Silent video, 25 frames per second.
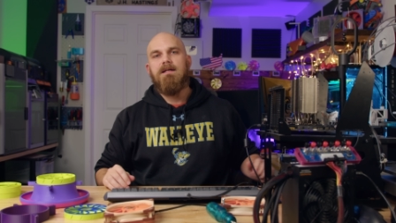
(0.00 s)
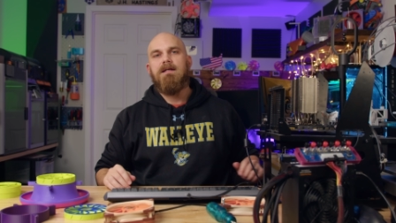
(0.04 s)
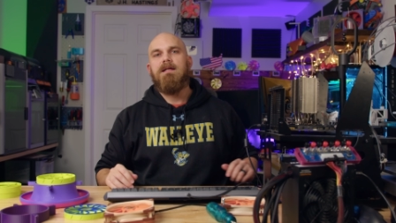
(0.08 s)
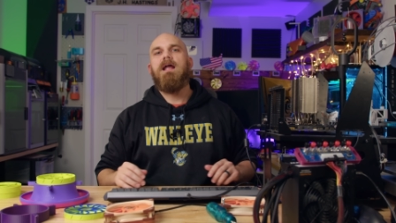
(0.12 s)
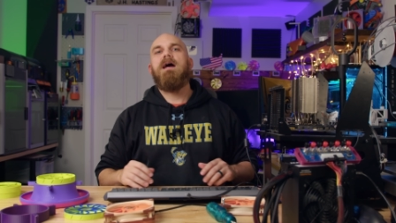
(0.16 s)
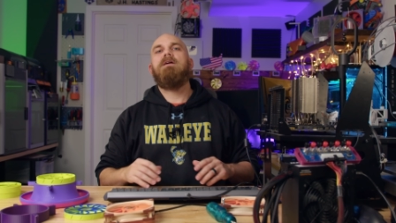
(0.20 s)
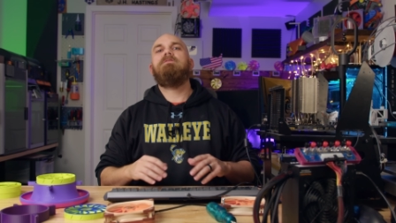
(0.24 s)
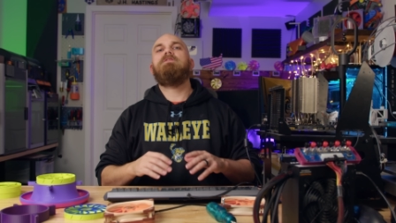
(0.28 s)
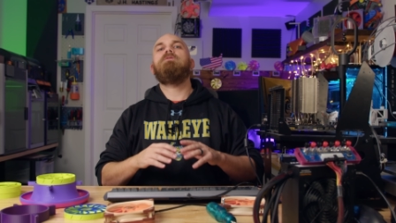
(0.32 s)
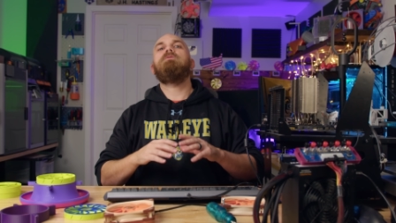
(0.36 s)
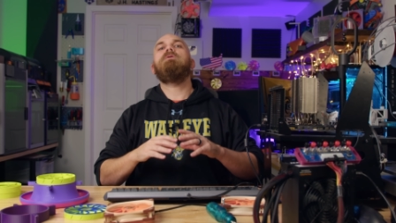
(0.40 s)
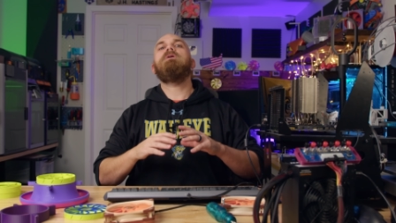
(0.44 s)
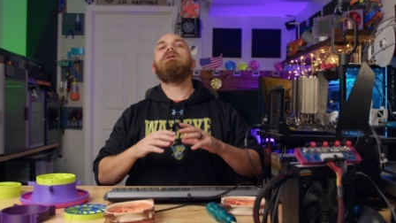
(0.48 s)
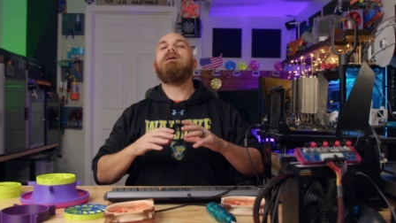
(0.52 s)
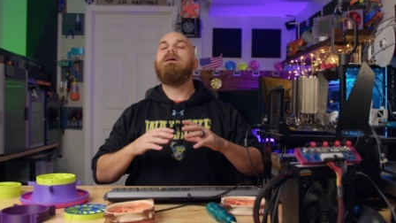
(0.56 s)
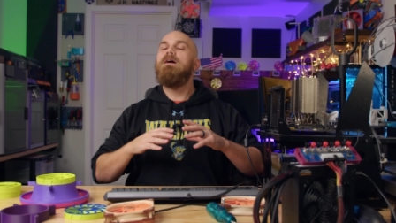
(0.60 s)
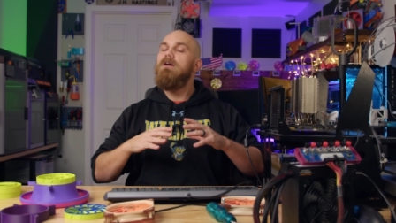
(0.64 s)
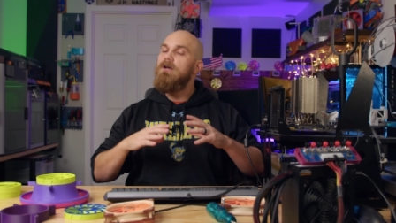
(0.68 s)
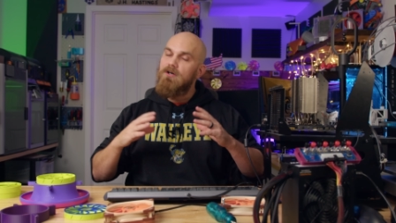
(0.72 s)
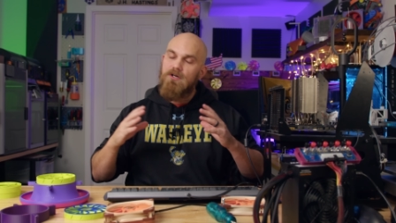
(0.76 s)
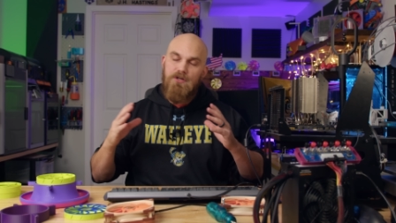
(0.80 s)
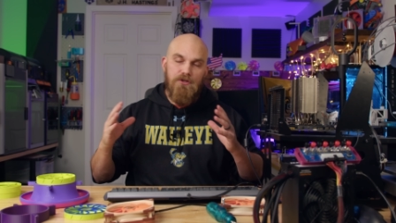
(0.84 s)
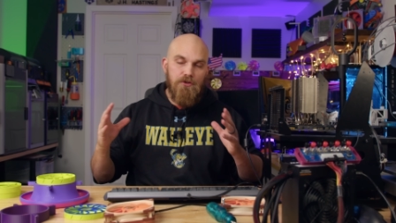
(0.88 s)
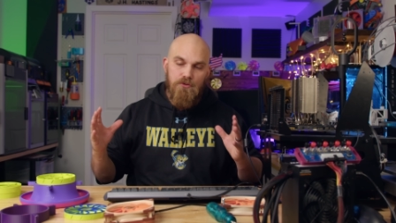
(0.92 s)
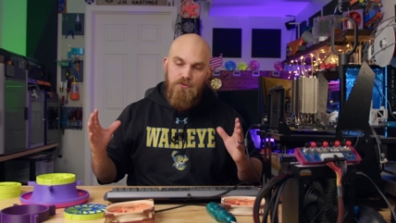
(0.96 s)
And after running
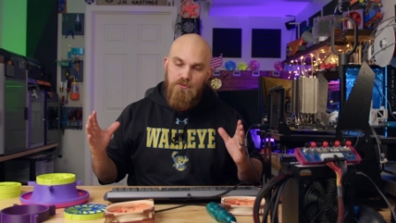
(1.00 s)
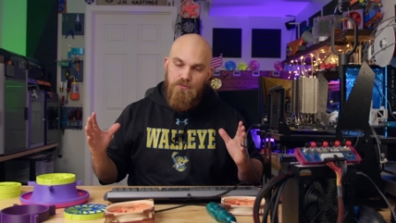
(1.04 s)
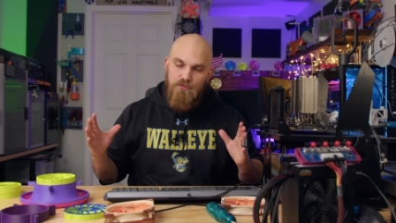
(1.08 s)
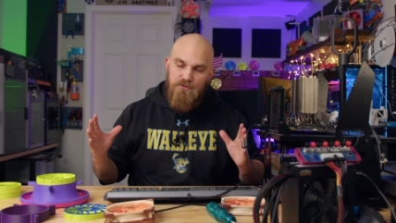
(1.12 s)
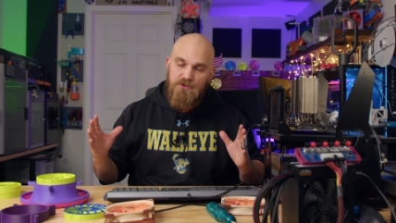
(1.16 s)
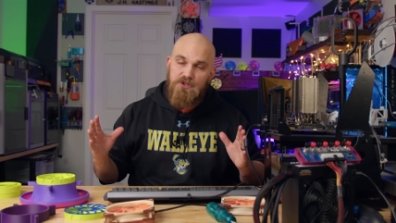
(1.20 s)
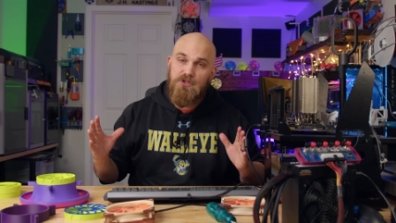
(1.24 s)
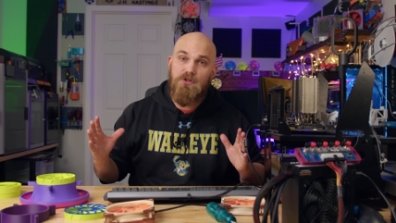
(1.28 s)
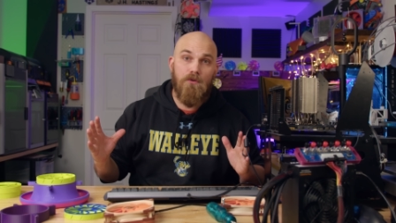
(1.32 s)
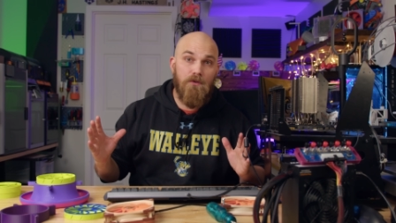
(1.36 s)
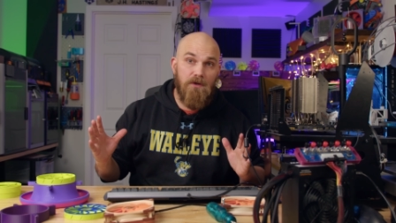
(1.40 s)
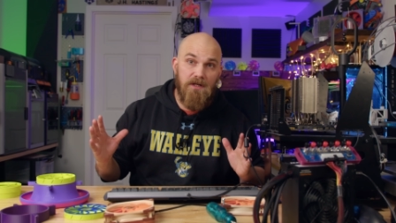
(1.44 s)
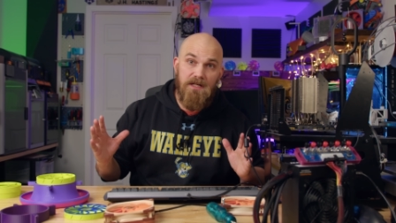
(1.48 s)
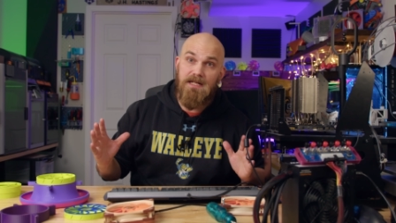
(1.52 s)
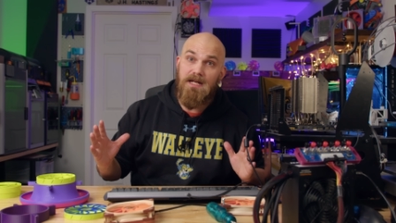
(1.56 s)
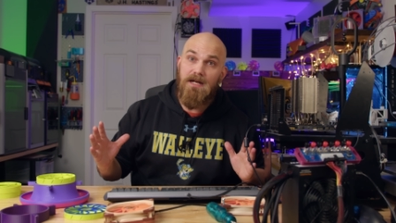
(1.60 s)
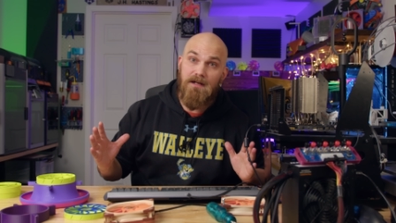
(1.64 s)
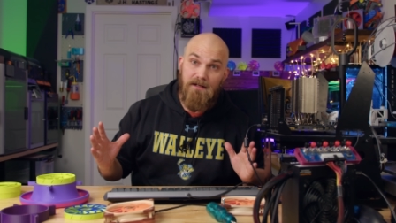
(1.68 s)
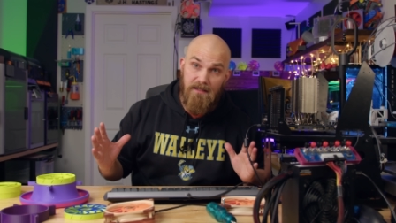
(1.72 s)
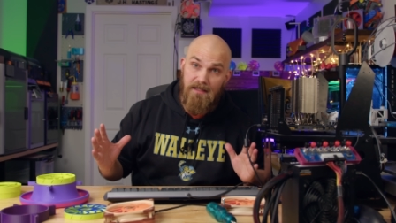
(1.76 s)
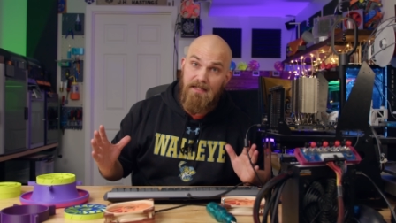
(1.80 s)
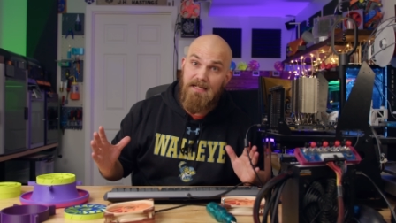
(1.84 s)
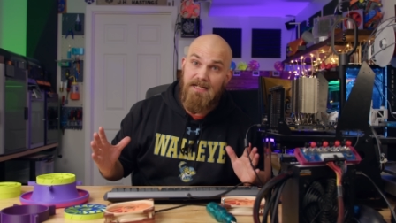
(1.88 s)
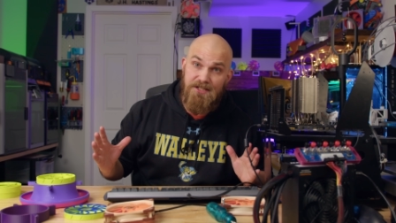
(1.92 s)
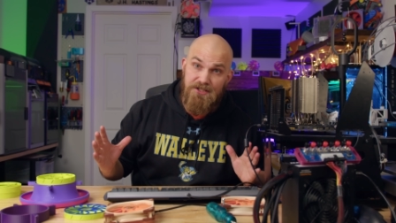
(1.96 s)
our new scoring
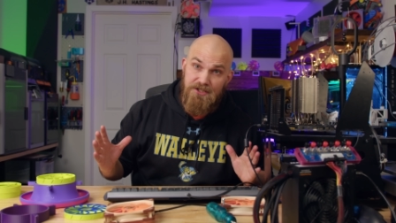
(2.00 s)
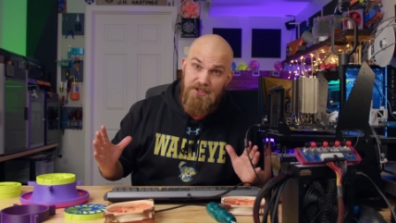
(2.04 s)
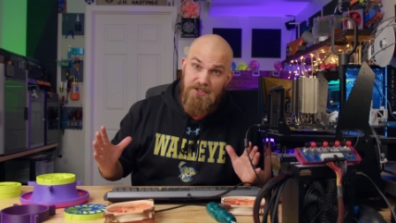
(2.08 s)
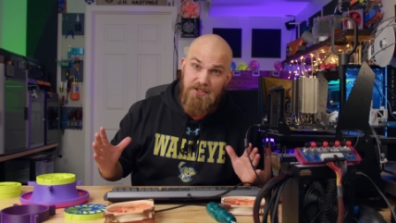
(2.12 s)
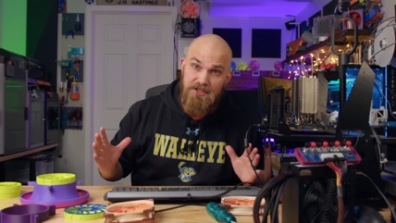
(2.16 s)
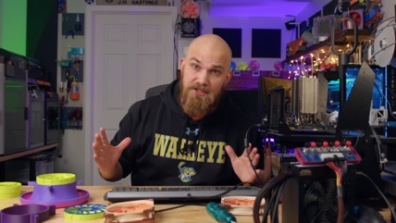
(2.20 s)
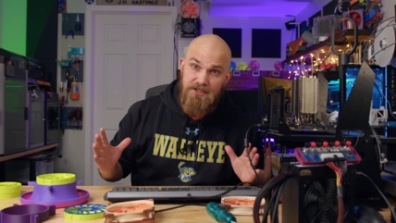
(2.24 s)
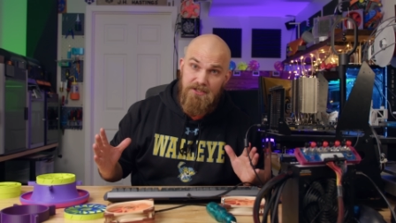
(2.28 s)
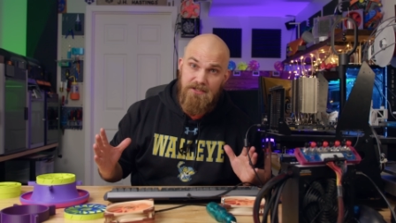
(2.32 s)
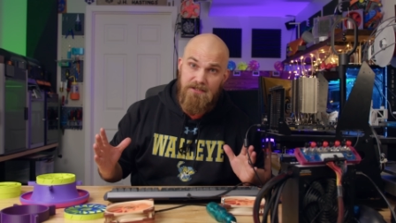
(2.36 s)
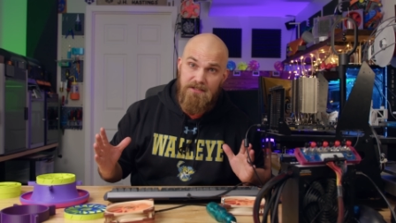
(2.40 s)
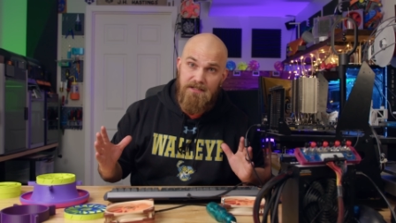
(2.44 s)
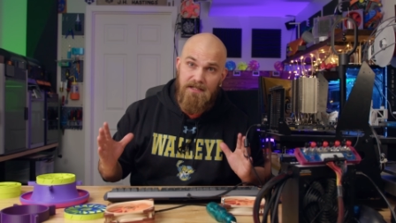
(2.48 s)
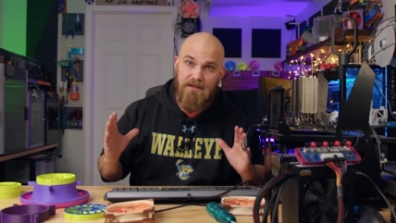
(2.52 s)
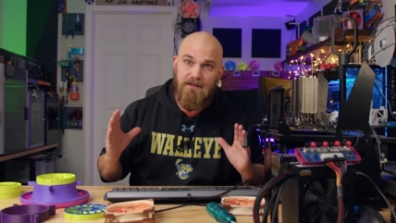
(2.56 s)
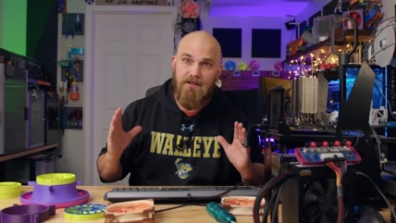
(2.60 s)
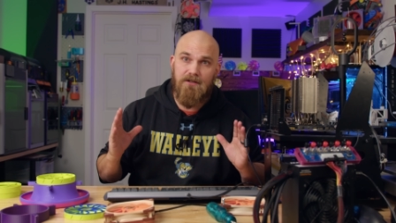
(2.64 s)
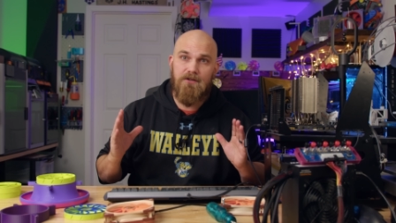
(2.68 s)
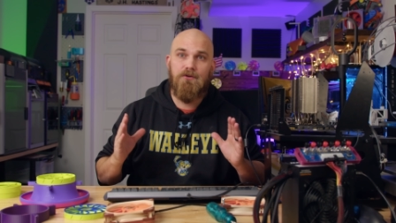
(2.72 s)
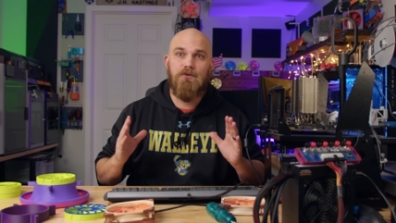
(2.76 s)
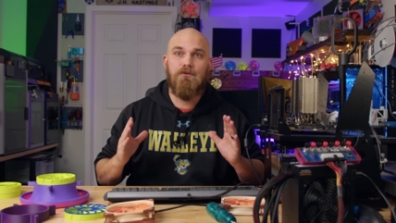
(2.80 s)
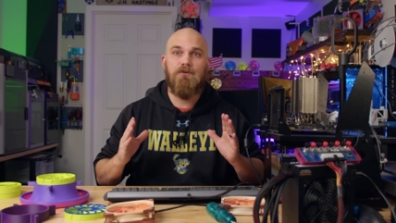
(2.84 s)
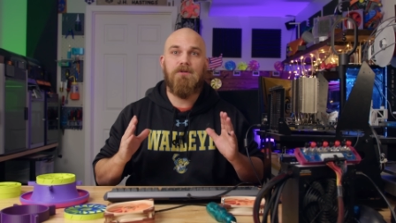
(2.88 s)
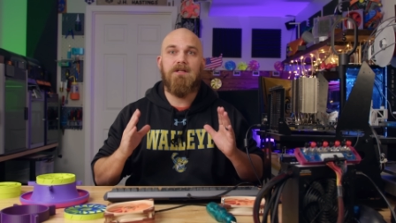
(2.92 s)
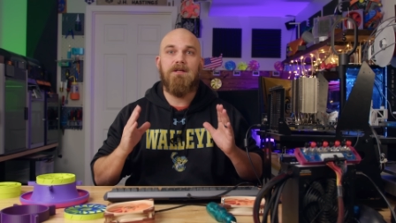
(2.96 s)
calculations in the
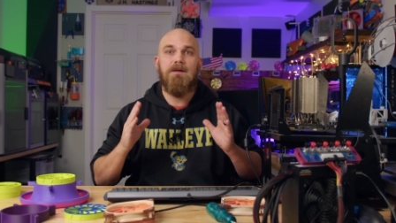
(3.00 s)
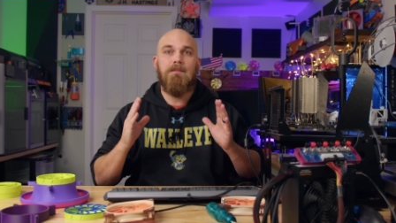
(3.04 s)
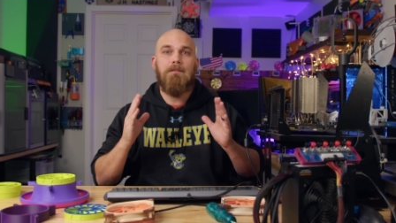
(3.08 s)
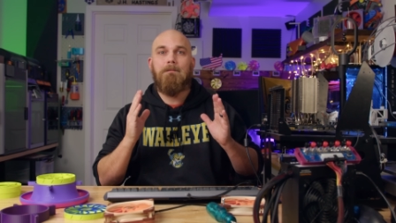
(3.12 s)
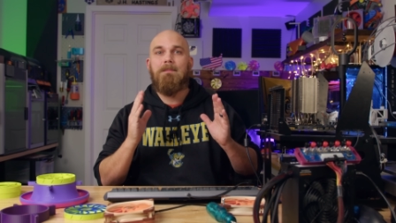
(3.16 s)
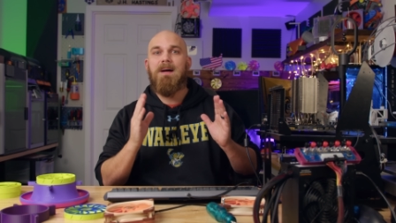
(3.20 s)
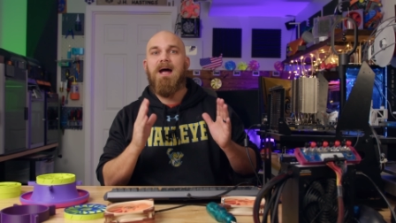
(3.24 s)
cooling